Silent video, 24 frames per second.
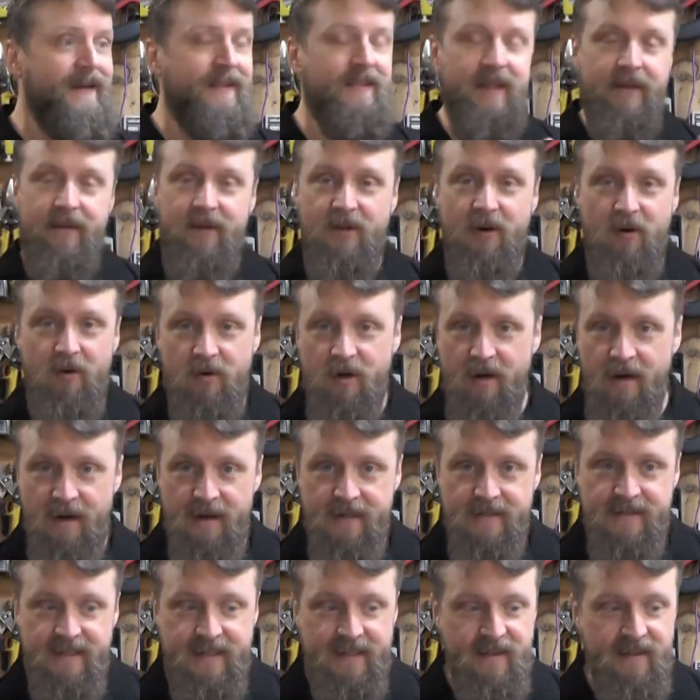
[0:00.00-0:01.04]
They don't
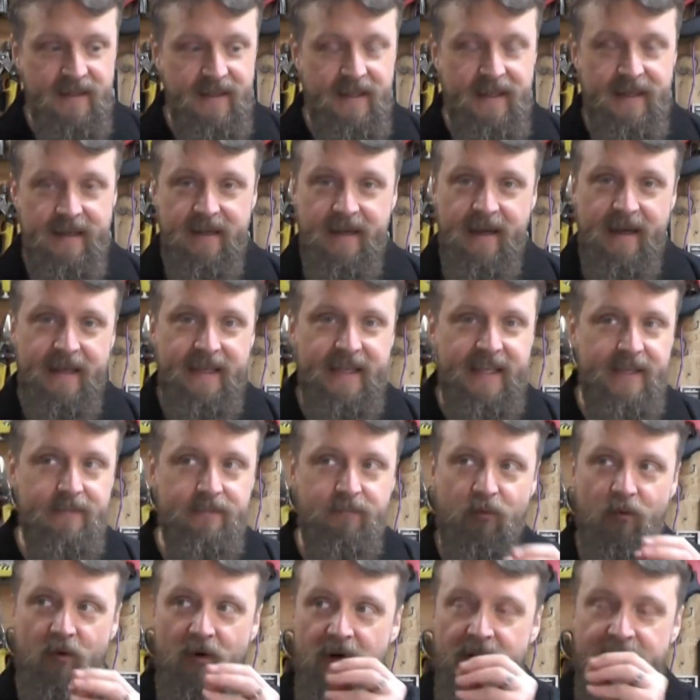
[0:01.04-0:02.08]
cost anything. I
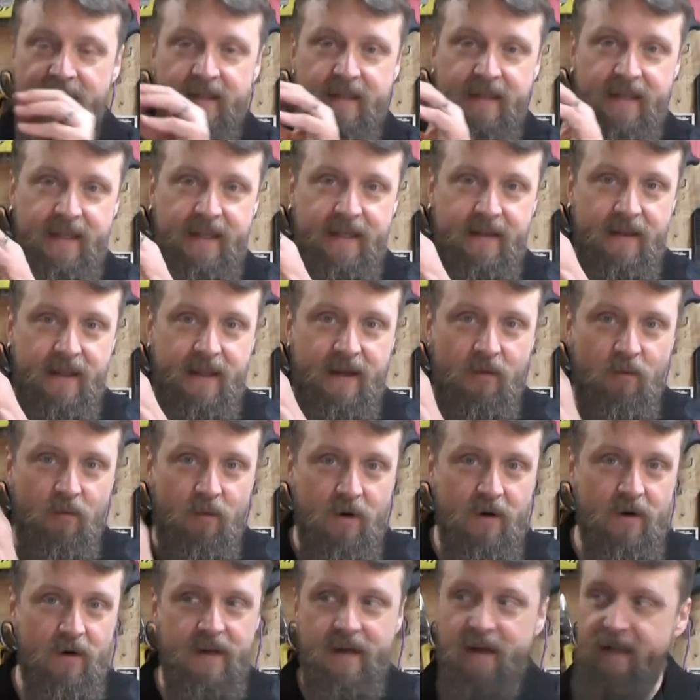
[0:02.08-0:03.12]
keep one at
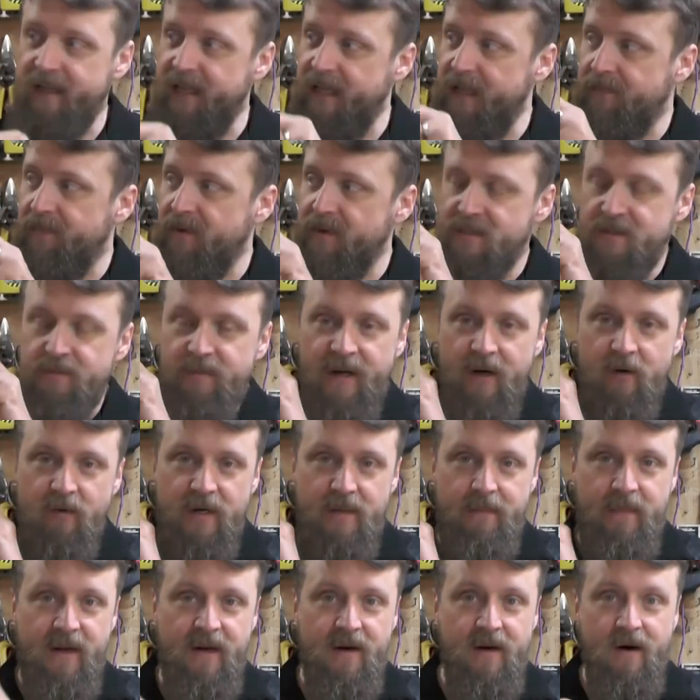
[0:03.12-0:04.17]
work. I keep a spare
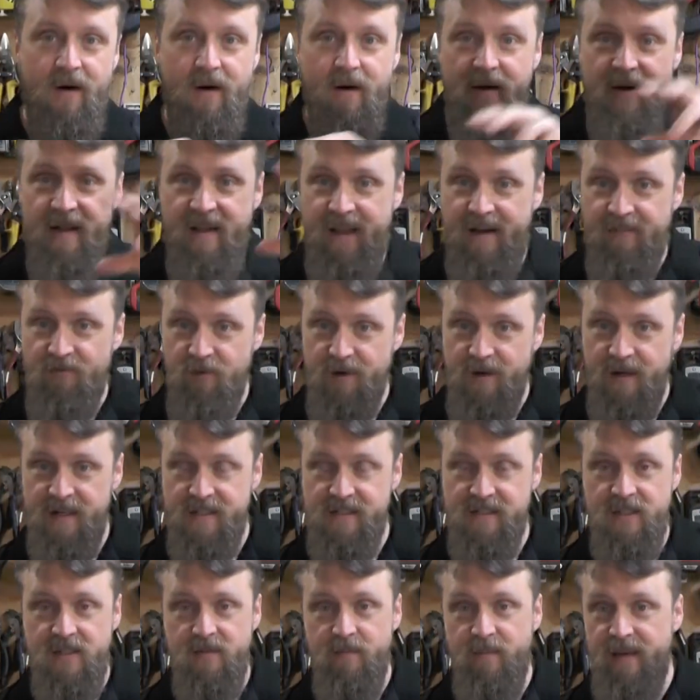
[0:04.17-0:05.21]
one in my car, and I have one
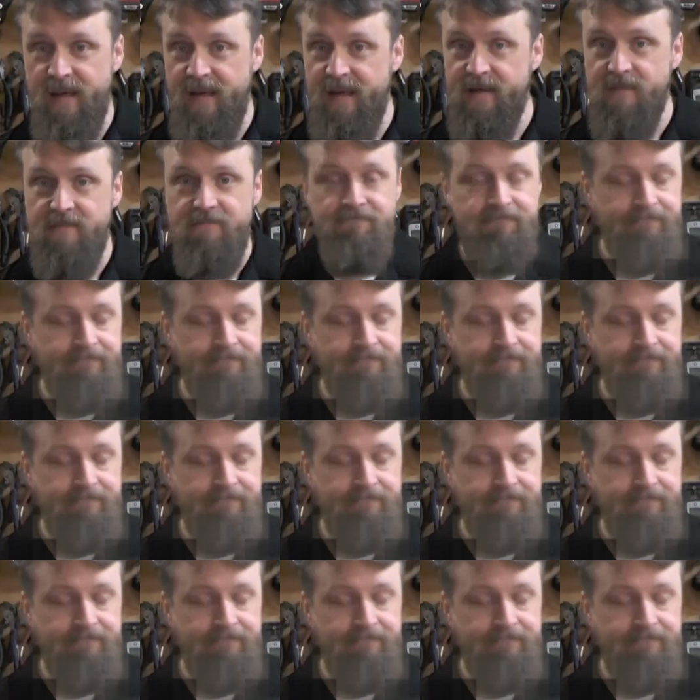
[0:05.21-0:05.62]
next to the bed.